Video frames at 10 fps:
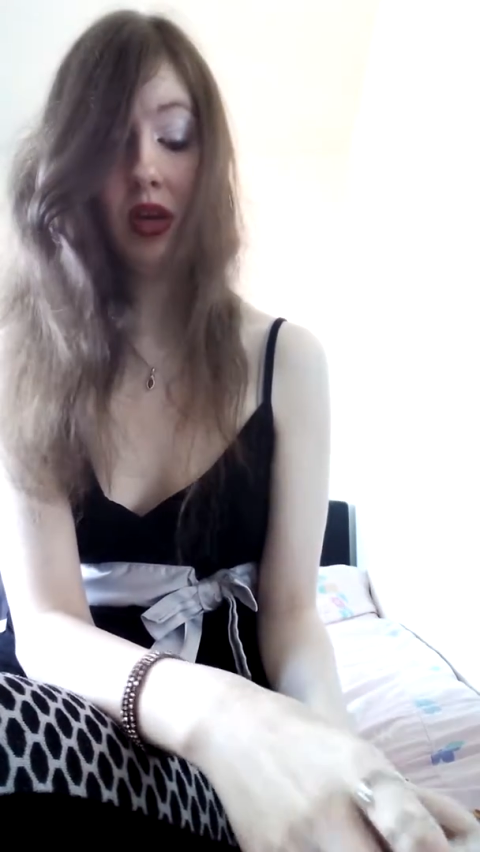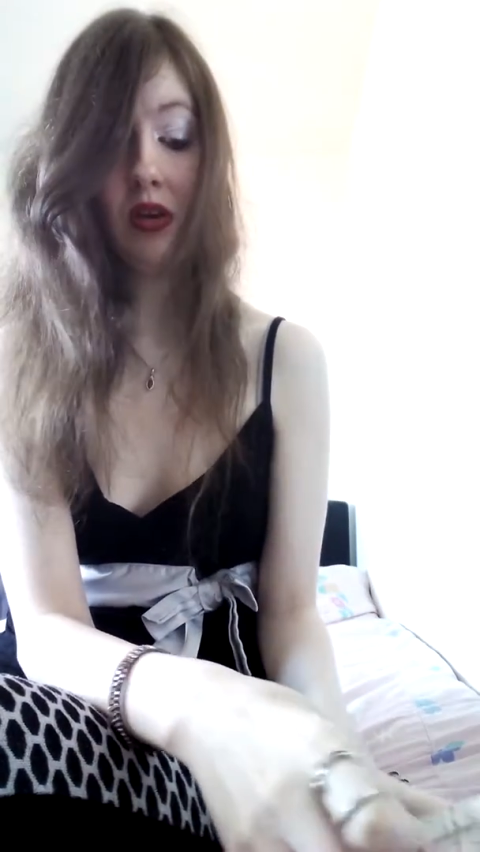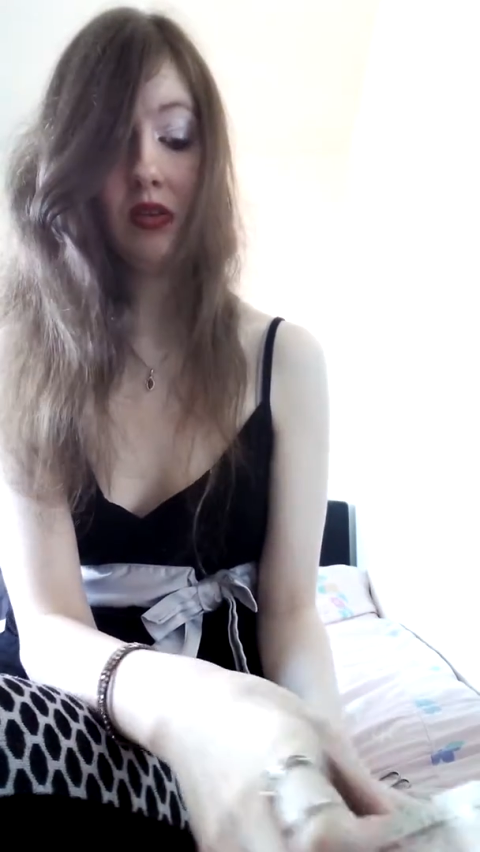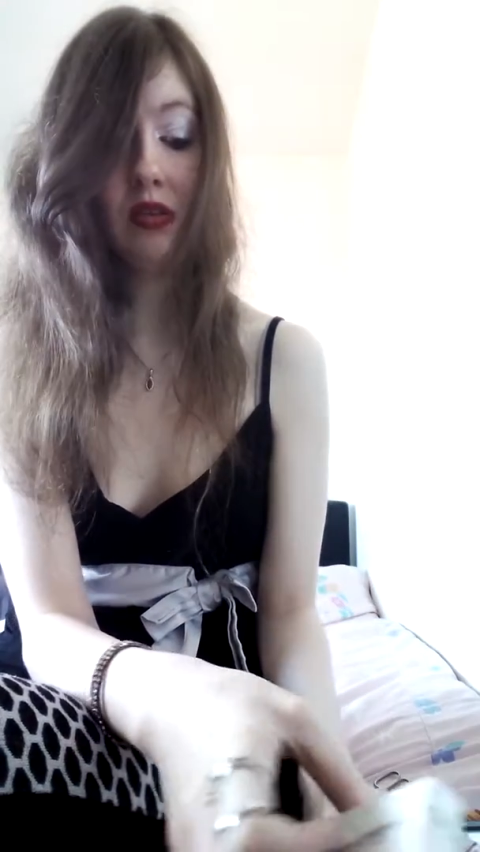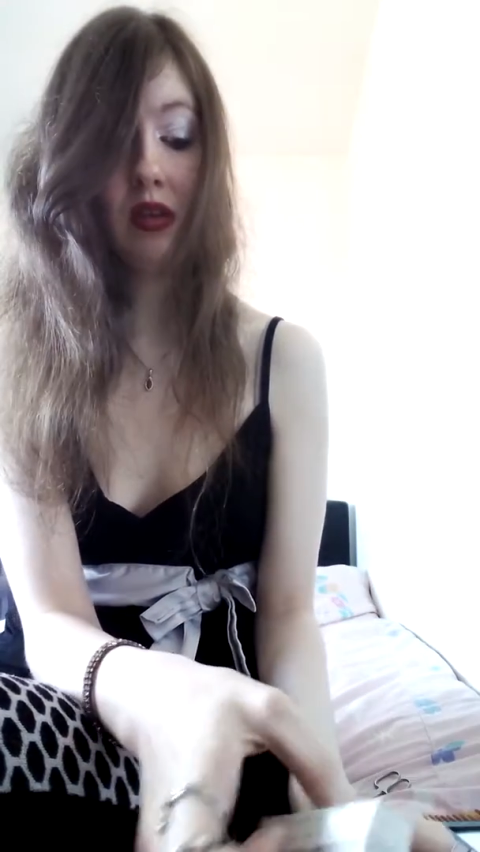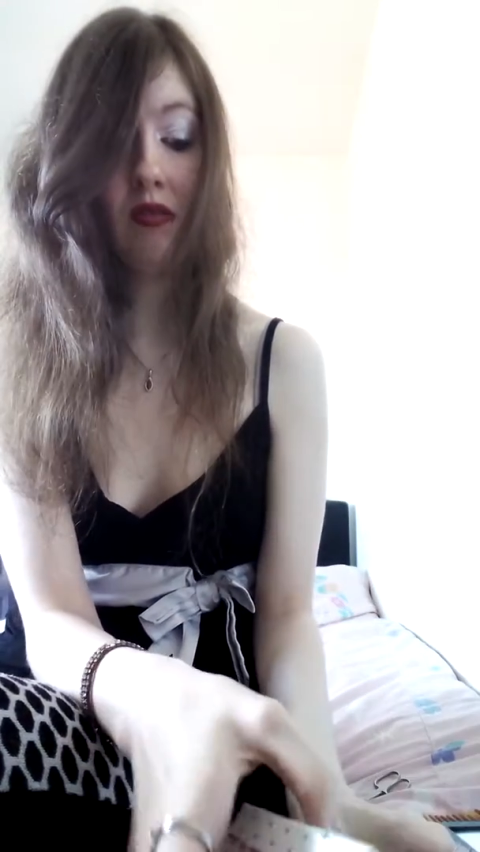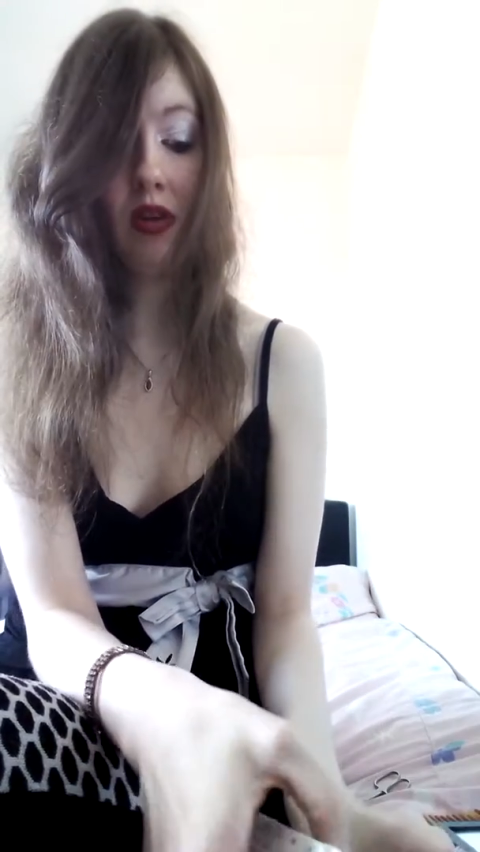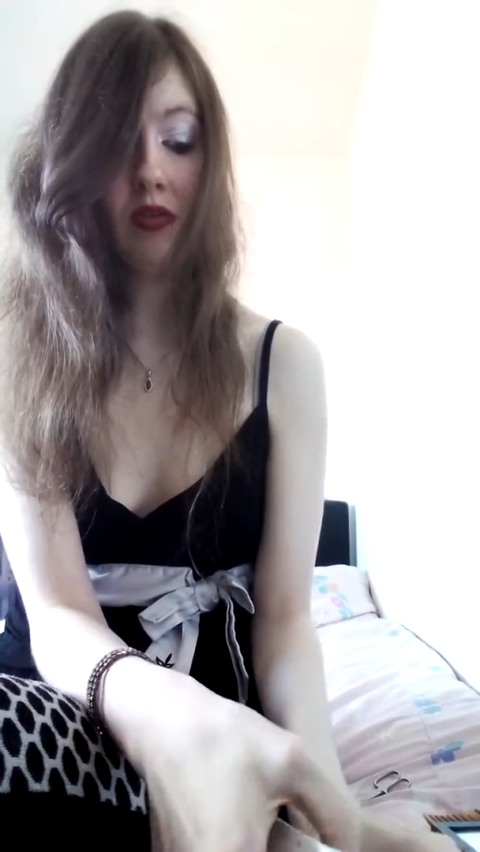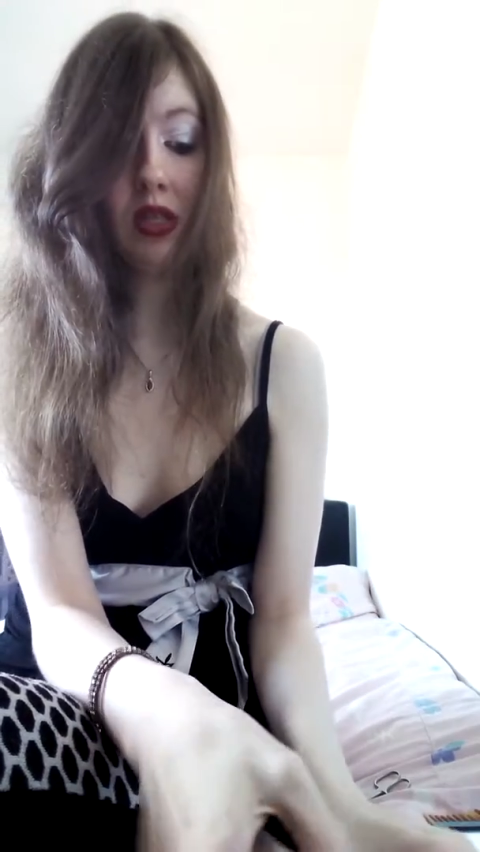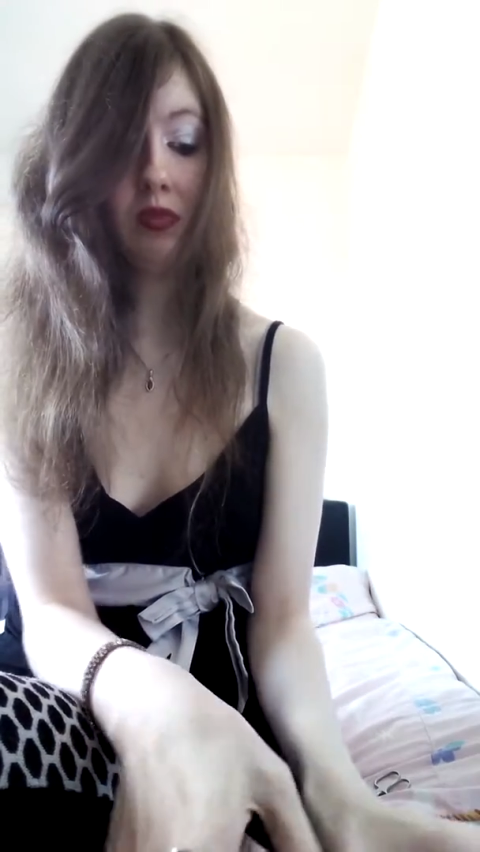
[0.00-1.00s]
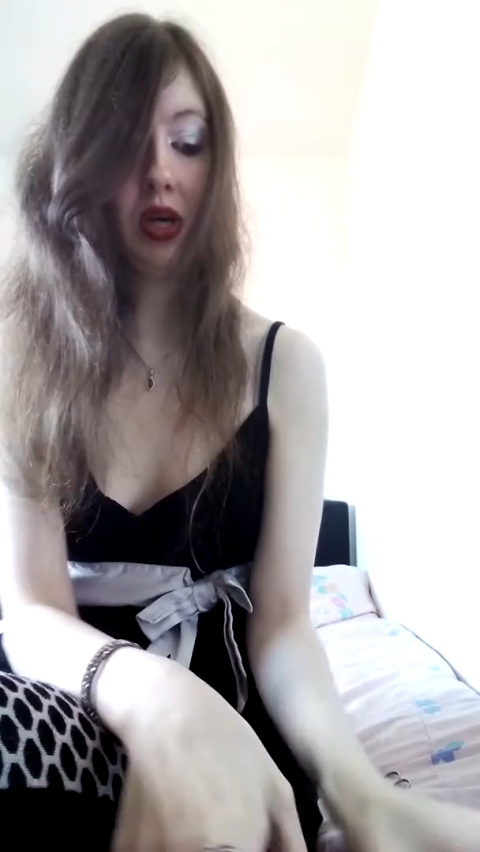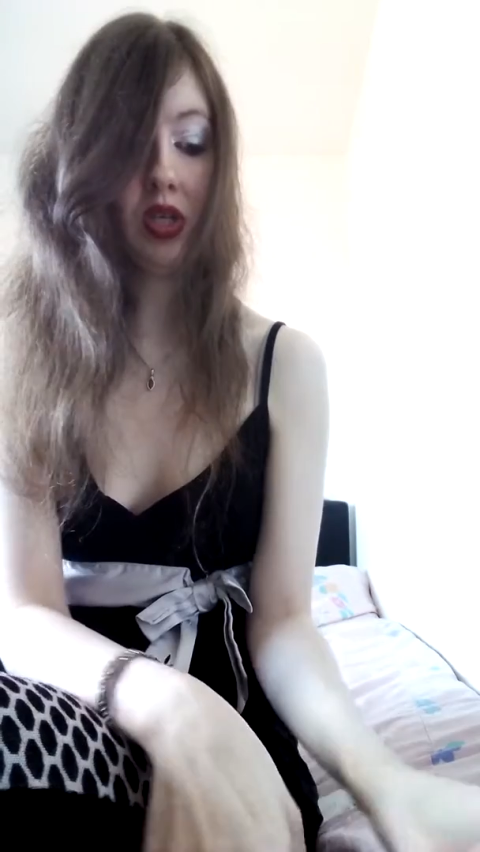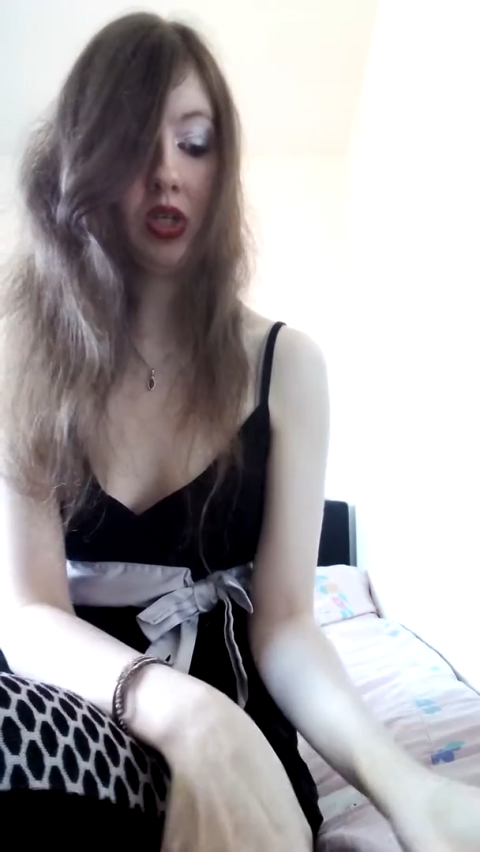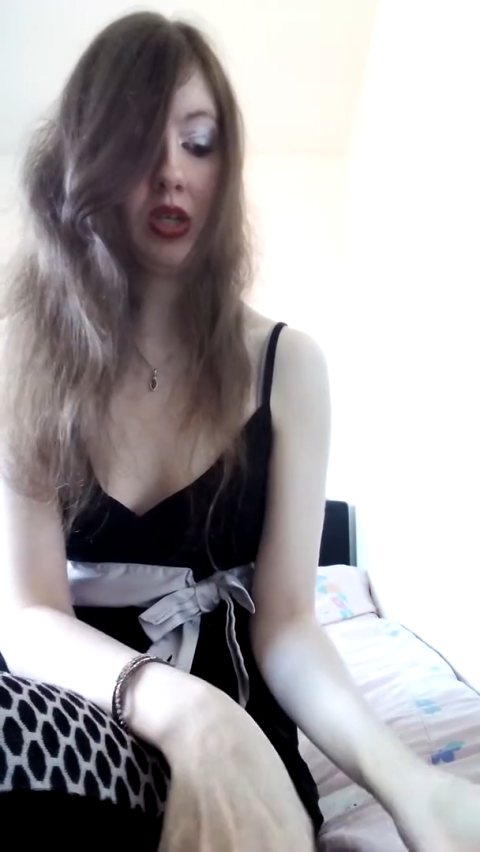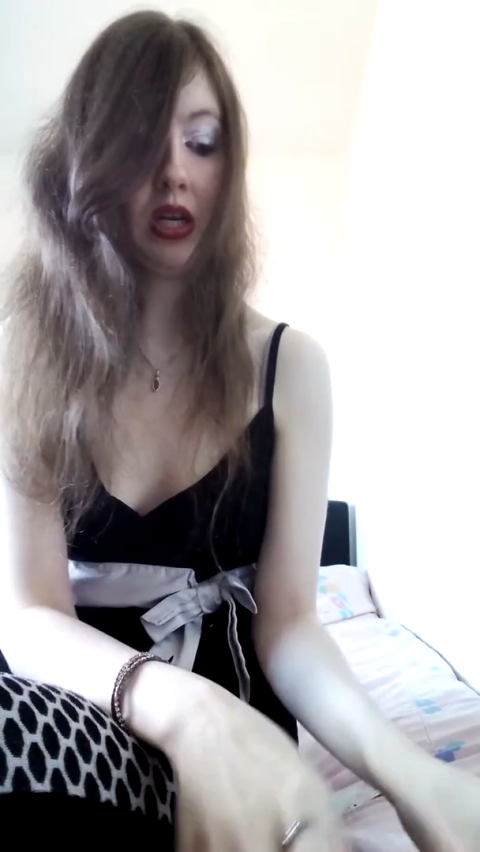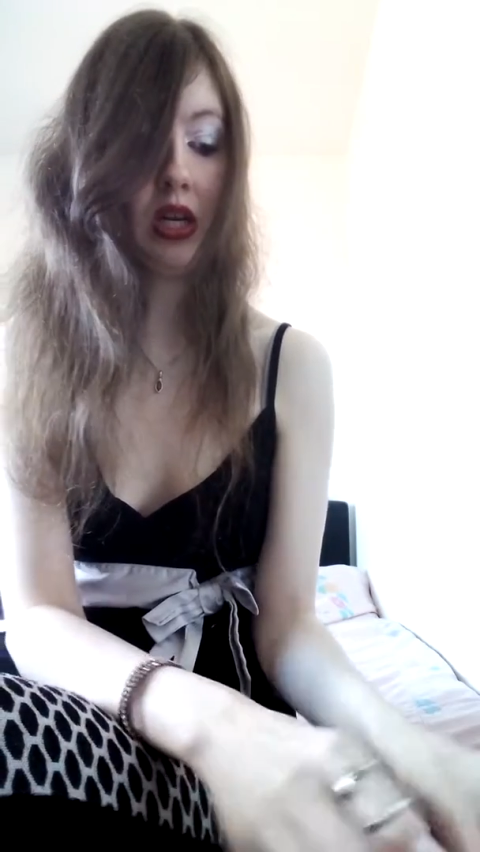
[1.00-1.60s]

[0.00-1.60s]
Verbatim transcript: because they're very special